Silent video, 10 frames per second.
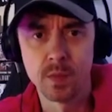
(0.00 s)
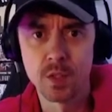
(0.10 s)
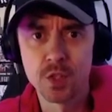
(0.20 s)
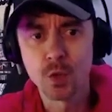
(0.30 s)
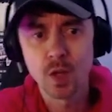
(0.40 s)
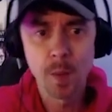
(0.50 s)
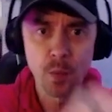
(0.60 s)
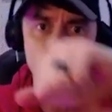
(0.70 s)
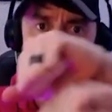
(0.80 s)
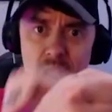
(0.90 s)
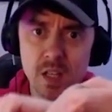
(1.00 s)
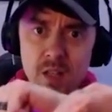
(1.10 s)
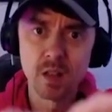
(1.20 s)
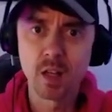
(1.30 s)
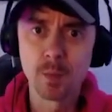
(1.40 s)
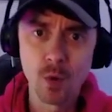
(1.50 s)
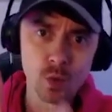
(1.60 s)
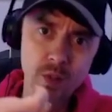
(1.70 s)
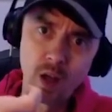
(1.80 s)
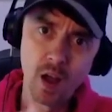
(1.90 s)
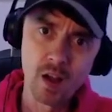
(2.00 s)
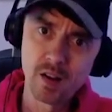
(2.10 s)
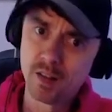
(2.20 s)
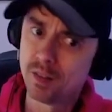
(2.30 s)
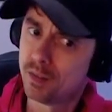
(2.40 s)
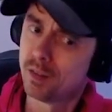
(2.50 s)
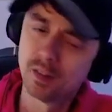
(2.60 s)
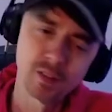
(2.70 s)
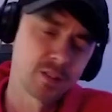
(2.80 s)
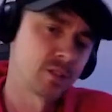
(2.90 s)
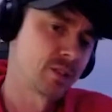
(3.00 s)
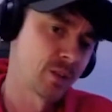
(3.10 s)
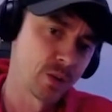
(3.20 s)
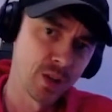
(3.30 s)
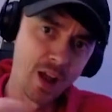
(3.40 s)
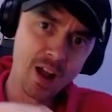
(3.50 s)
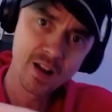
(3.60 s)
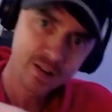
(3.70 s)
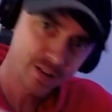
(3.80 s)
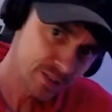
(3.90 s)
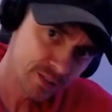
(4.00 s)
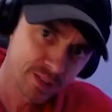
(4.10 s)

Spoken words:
Still coming with heat like I'm holding the iron? Or the iron?